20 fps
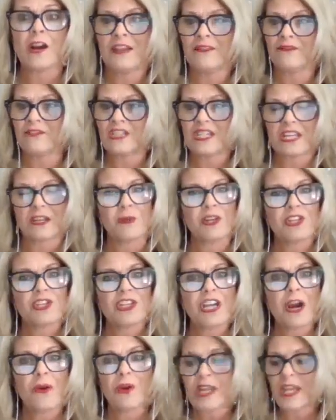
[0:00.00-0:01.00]
I haven't taken my
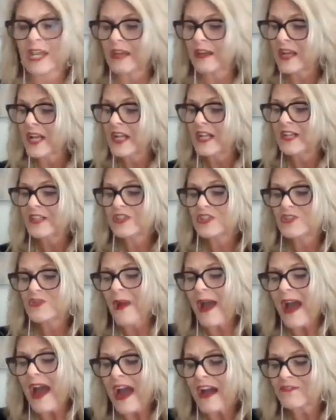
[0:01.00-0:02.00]
shower yet. So you
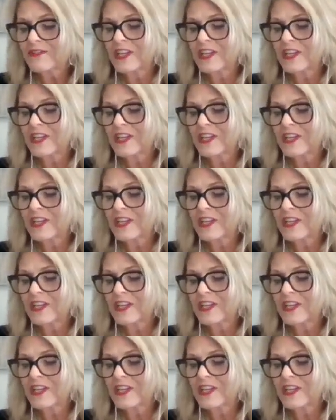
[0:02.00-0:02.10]
have to